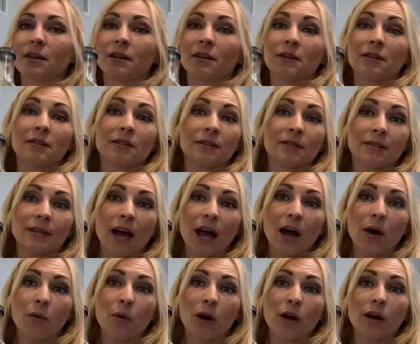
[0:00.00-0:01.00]

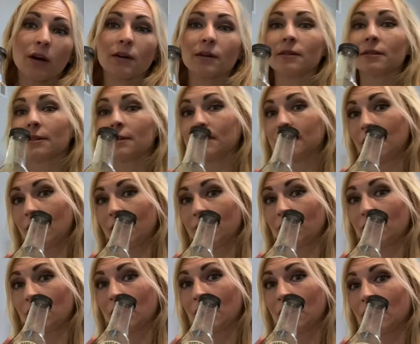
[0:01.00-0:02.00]
sour,
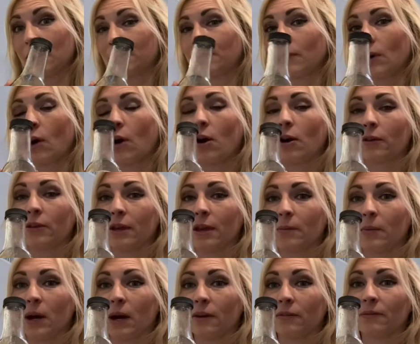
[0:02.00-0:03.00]
savory, all of the
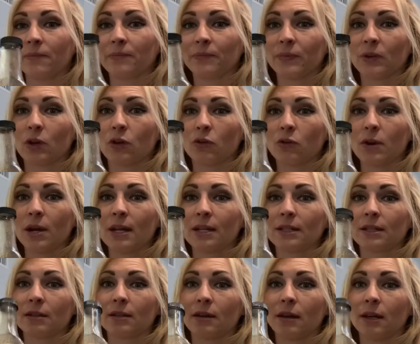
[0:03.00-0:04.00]
above.
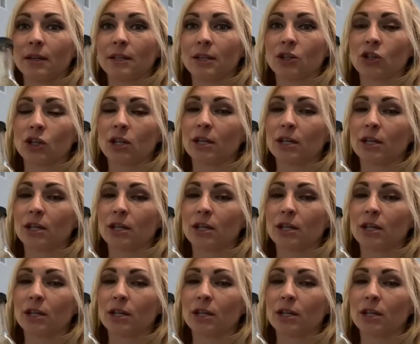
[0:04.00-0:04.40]
Great addition